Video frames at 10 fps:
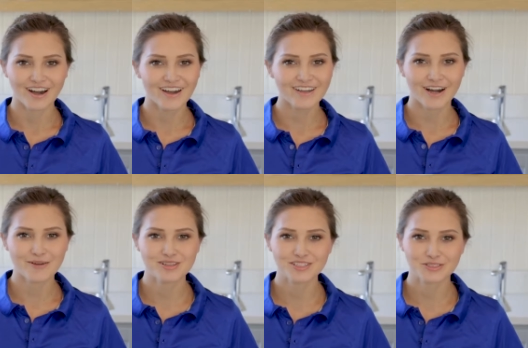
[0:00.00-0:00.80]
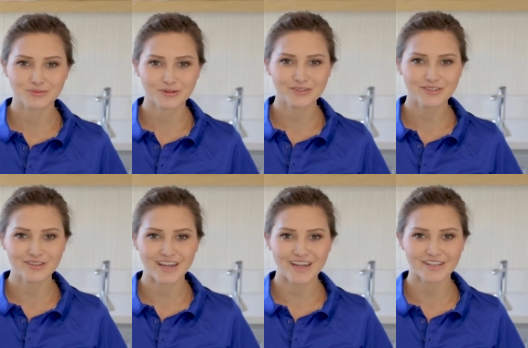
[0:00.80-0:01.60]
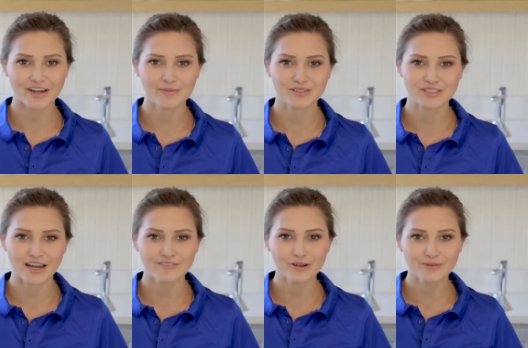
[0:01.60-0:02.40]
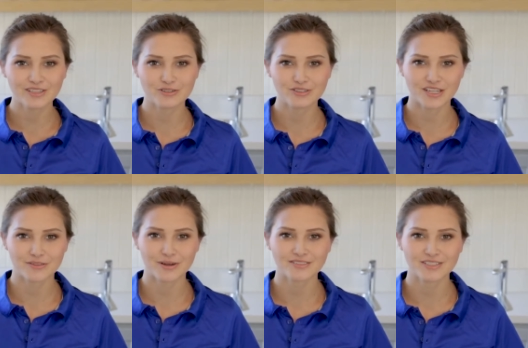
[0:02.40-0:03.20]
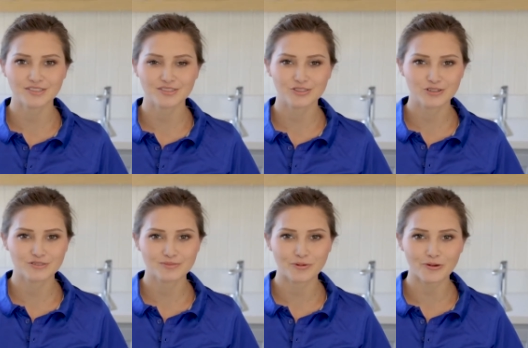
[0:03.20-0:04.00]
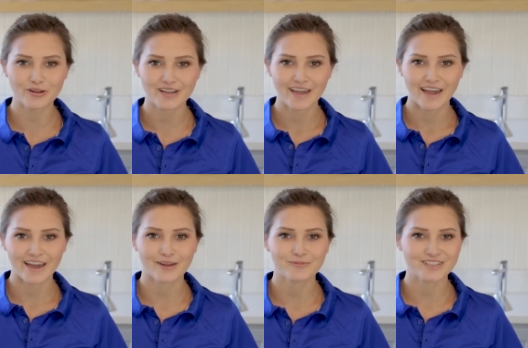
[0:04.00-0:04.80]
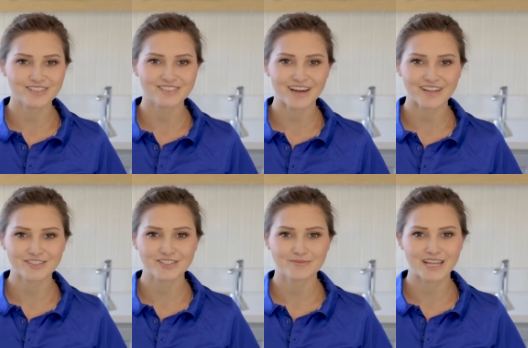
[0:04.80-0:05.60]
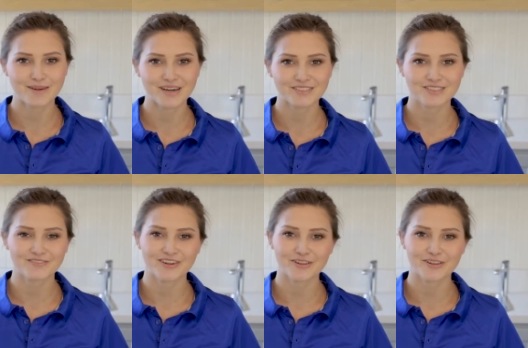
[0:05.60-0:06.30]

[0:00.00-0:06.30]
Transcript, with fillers: Hi, I'm Melissa Wu and I'm a diver with the New South Wales Institute of Sport and I'm really excited to be an ambassador for